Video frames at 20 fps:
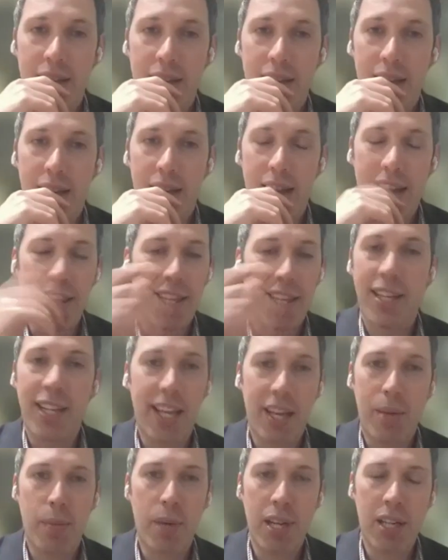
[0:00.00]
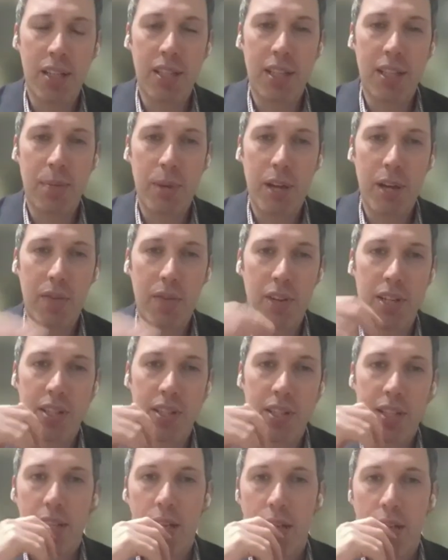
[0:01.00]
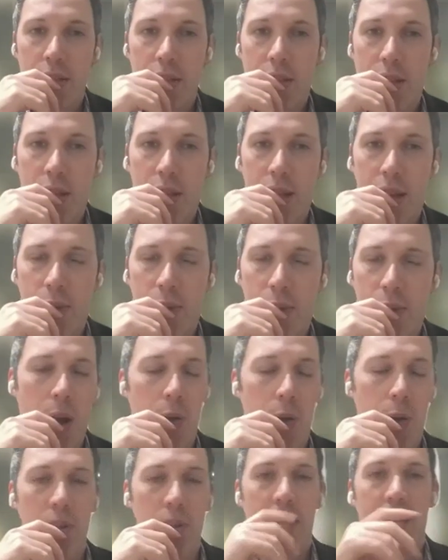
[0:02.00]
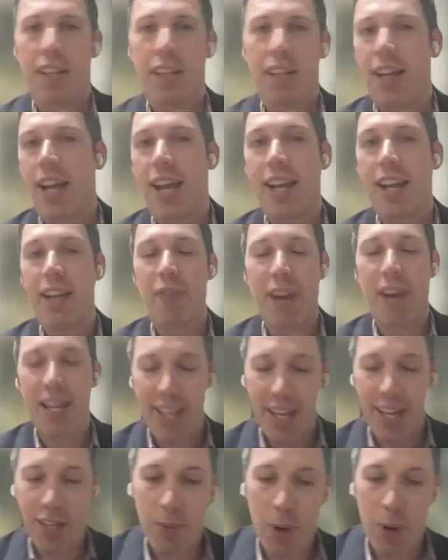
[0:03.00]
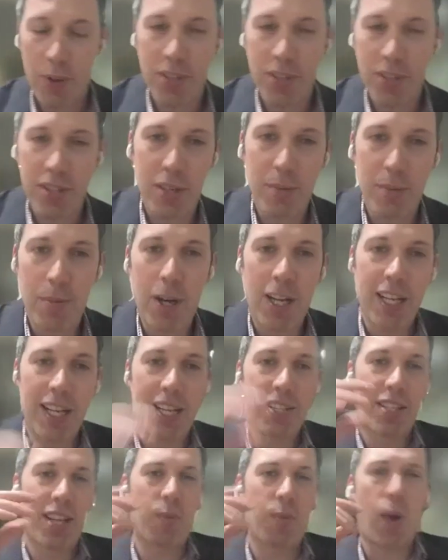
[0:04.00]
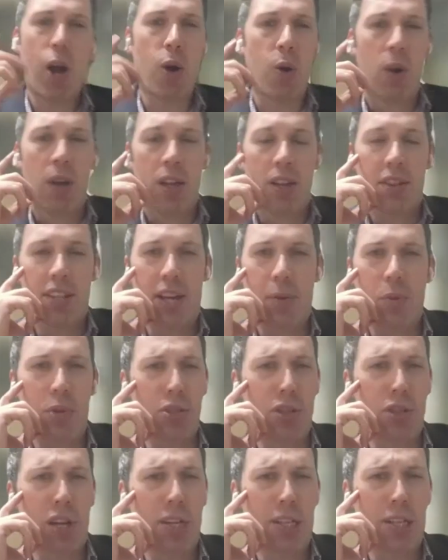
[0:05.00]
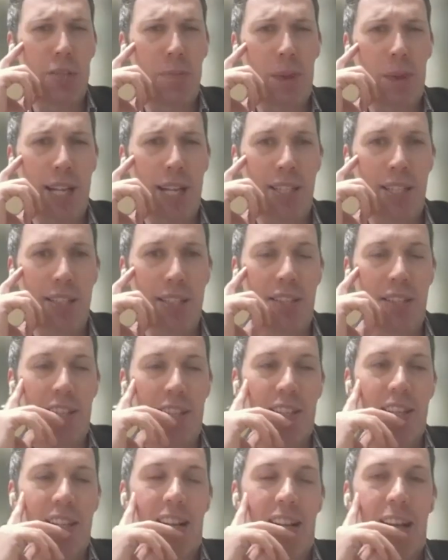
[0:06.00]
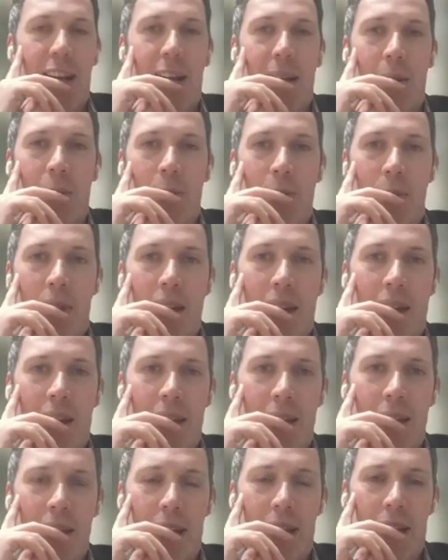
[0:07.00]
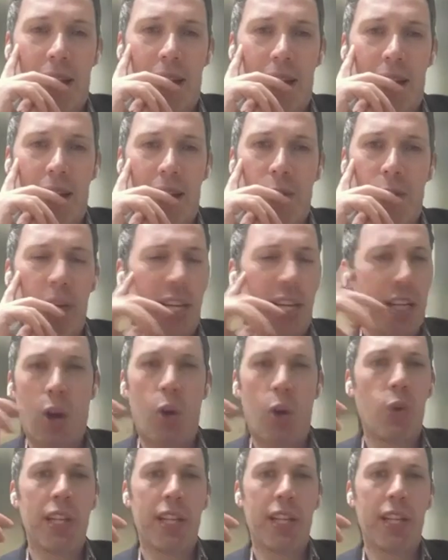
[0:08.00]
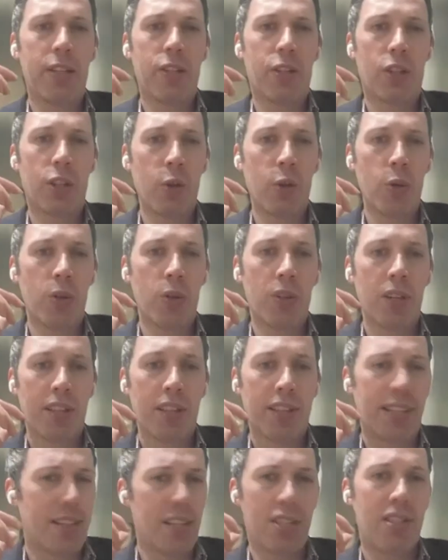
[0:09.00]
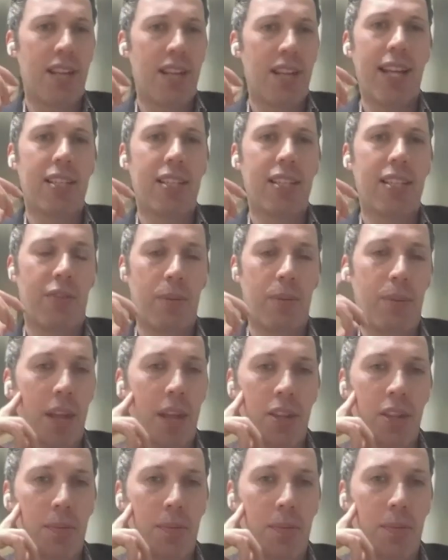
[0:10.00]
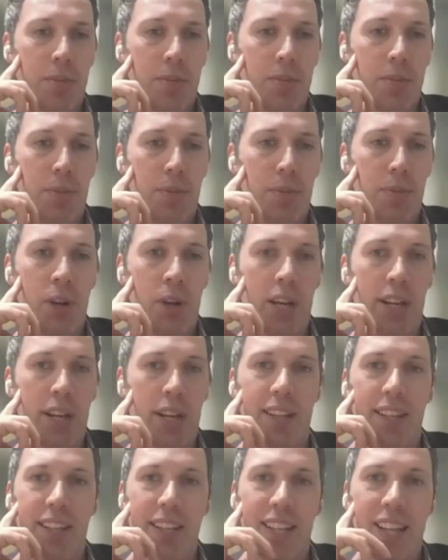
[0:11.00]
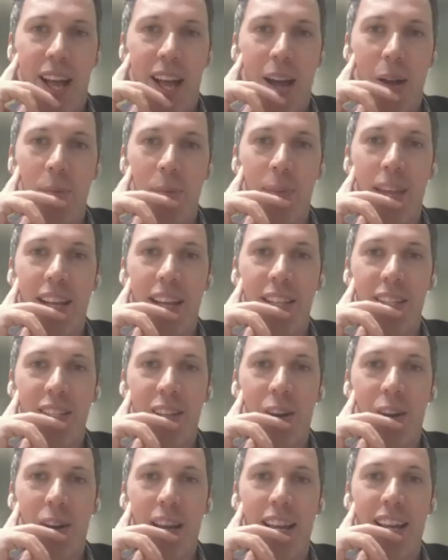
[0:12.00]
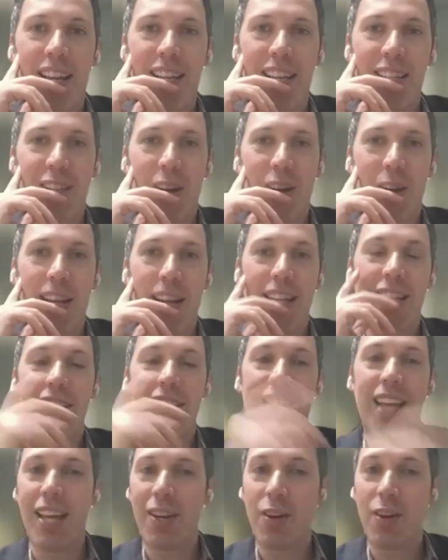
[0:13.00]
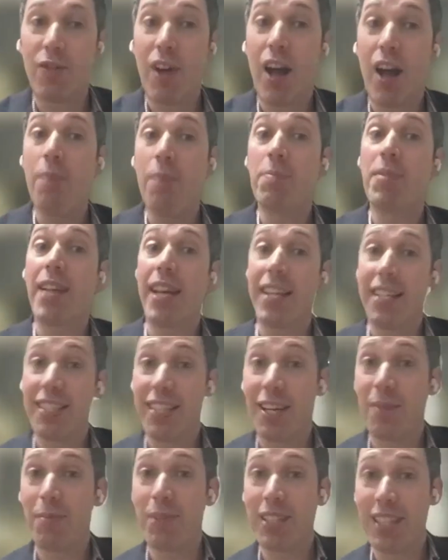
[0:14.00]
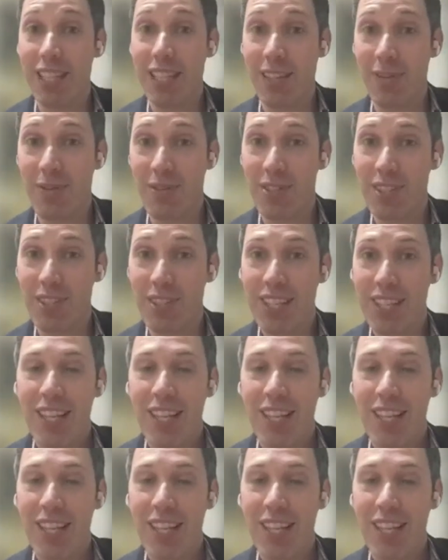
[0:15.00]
uh, and then they immediately pivot to like wow. And in fact, I quote this in the book, and I say, "Wow, that was unexpected um, and uh, we can only conclude that the scientific method must be broken. Um, uh-huh. And so, it, so instead of updating their beliefs,